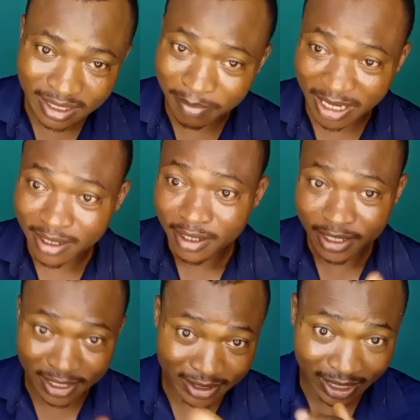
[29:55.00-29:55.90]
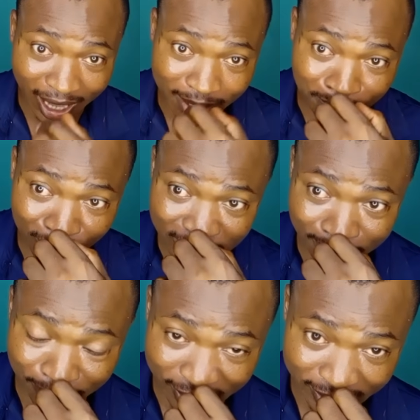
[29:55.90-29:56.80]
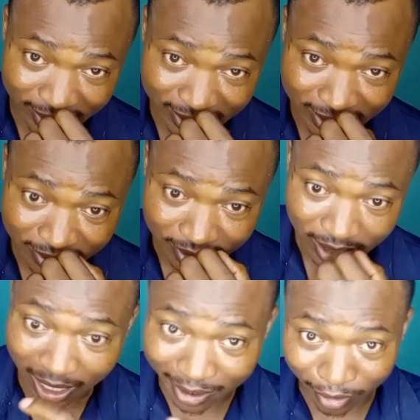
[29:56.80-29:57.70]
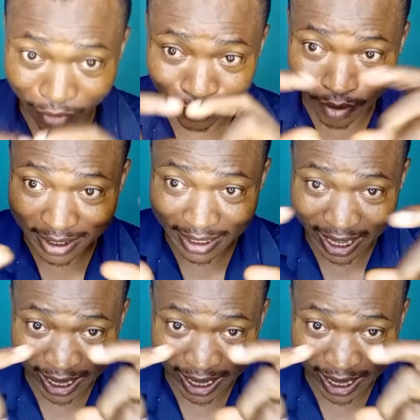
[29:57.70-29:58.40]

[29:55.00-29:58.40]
Hit the like button, please. I love when